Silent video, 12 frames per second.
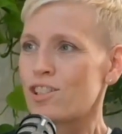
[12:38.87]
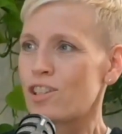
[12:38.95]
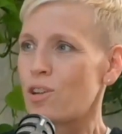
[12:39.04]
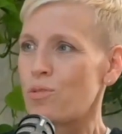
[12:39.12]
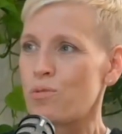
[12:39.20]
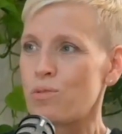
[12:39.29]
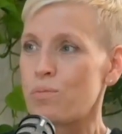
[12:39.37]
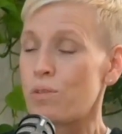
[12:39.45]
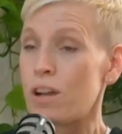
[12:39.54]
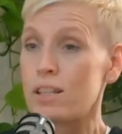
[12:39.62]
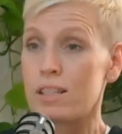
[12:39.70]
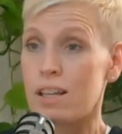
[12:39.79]
to go through the
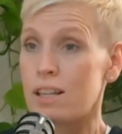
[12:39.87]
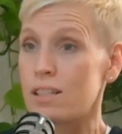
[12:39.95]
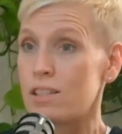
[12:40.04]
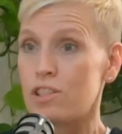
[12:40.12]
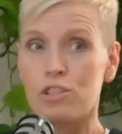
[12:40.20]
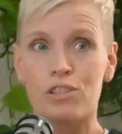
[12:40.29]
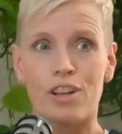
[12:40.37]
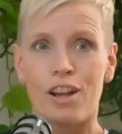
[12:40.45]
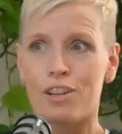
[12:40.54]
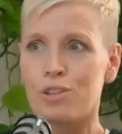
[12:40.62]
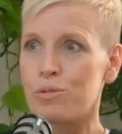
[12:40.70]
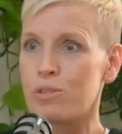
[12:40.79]
process, still
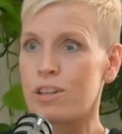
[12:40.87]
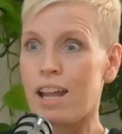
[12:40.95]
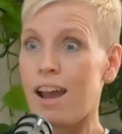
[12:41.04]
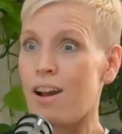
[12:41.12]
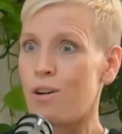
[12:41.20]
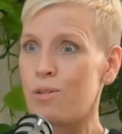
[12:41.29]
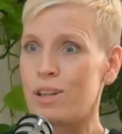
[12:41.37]
talk to her now.